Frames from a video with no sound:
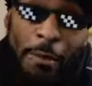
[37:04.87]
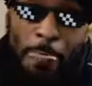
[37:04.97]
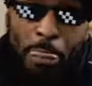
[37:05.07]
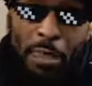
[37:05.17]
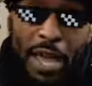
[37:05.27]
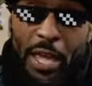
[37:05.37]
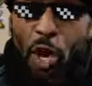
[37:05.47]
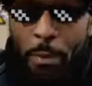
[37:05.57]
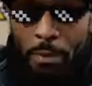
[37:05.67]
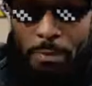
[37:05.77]
Ann
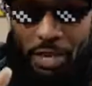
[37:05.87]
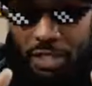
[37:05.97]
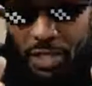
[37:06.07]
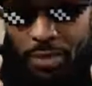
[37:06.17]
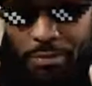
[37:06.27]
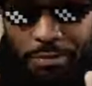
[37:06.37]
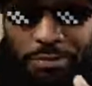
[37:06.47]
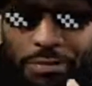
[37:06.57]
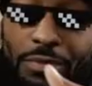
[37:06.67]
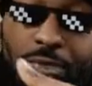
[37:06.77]
Arbor, Michigan.
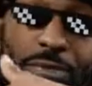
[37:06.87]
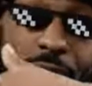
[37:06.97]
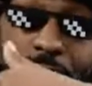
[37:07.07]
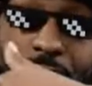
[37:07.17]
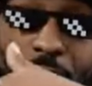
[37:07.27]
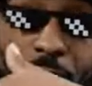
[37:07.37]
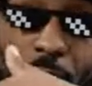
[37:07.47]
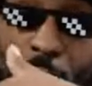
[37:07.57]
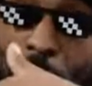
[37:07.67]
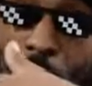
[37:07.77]

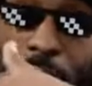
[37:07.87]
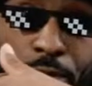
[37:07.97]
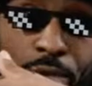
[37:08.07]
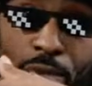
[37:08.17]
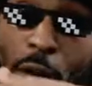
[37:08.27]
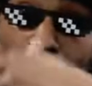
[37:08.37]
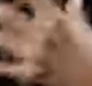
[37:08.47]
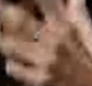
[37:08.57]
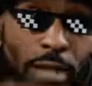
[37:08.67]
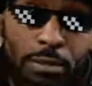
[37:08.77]
Come
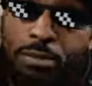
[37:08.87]
back.